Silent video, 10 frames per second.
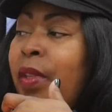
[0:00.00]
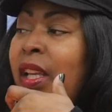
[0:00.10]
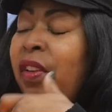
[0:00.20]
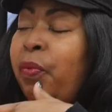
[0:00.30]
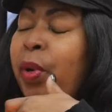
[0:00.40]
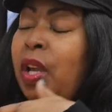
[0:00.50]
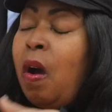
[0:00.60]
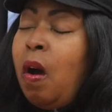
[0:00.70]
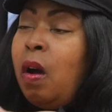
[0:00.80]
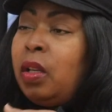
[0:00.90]
if we
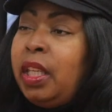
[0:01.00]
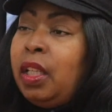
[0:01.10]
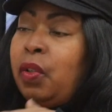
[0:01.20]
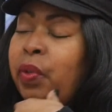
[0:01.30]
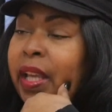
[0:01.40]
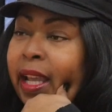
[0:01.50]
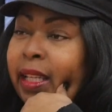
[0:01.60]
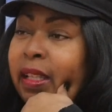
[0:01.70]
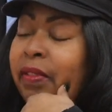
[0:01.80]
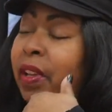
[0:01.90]
all get
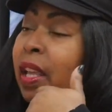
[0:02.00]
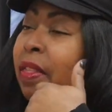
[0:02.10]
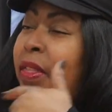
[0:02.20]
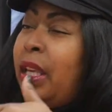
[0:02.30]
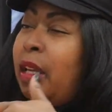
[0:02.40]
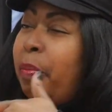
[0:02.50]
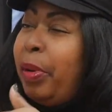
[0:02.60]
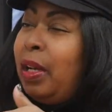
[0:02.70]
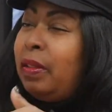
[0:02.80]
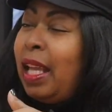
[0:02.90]
creative and think
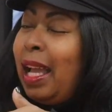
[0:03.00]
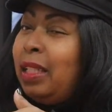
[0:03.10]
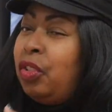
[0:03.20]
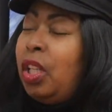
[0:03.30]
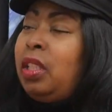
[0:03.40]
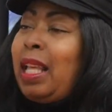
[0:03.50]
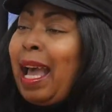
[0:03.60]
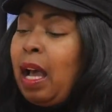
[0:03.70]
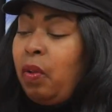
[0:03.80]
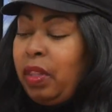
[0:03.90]
about that just
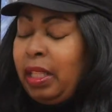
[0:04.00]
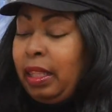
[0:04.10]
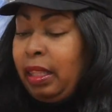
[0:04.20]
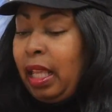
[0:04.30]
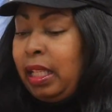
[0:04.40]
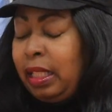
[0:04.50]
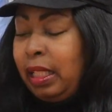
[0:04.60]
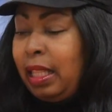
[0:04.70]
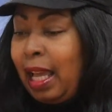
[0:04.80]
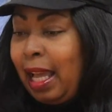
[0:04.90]
how that they
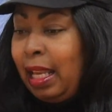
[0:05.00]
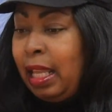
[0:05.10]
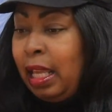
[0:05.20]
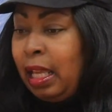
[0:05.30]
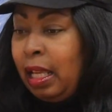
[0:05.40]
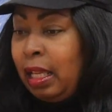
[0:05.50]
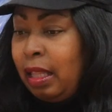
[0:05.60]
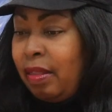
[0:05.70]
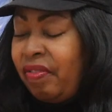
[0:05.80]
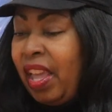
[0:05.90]
did that
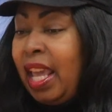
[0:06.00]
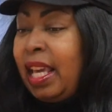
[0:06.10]
they